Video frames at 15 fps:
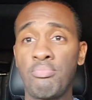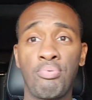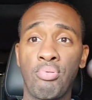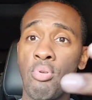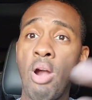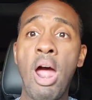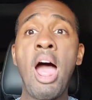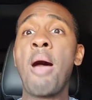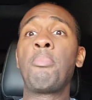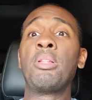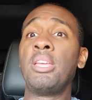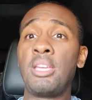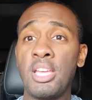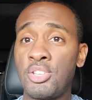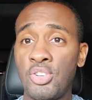
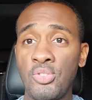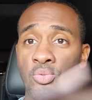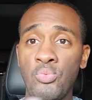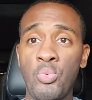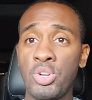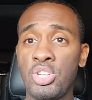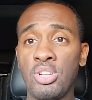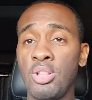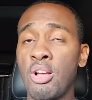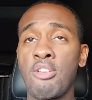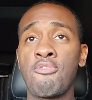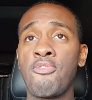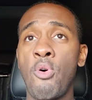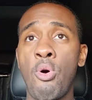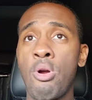probably get you what you're
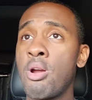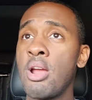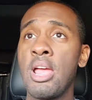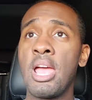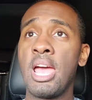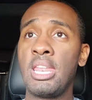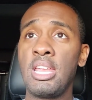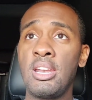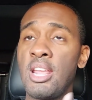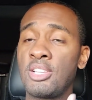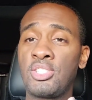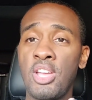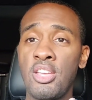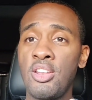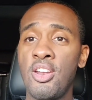looking for, and then
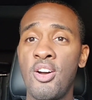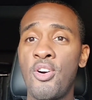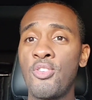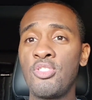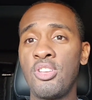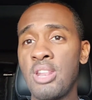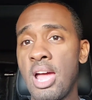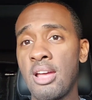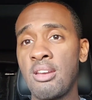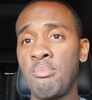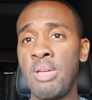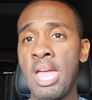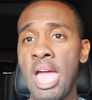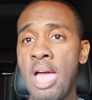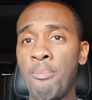next thing you know, you're not going to
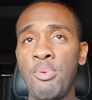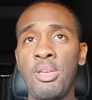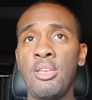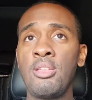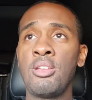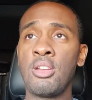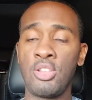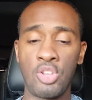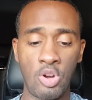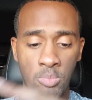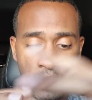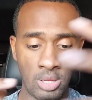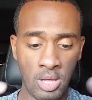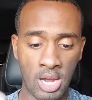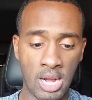be happy, and then you're
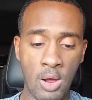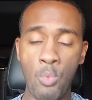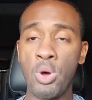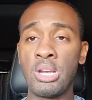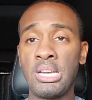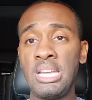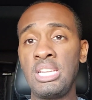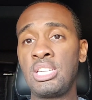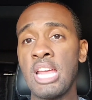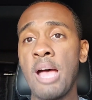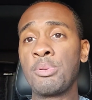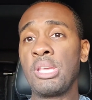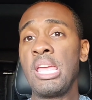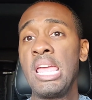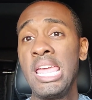going to be looking at one of these
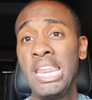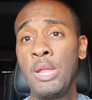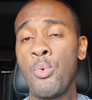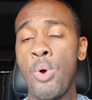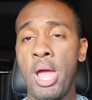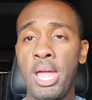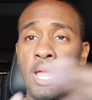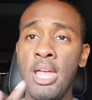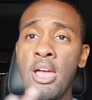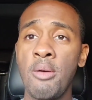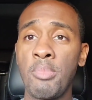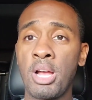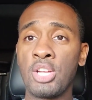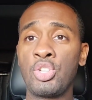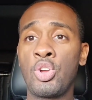shops anyway,
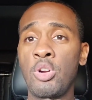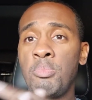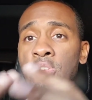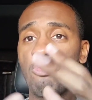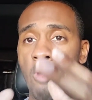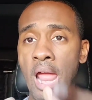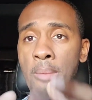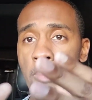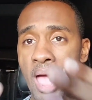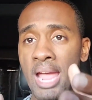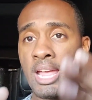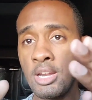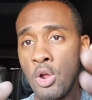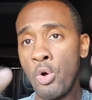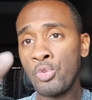because you're going to be right
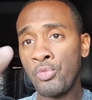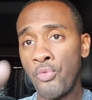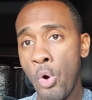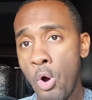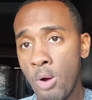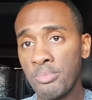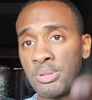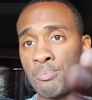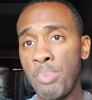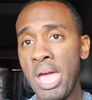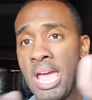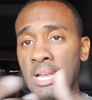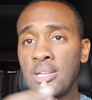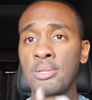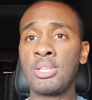back in those forums and
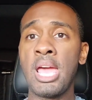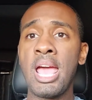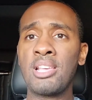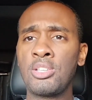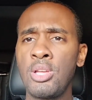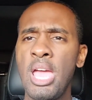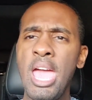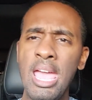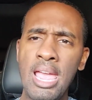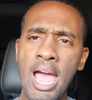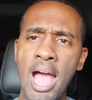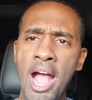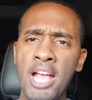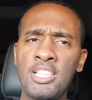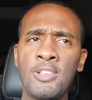pages asking, hey
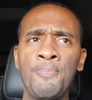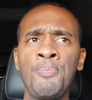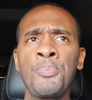guys,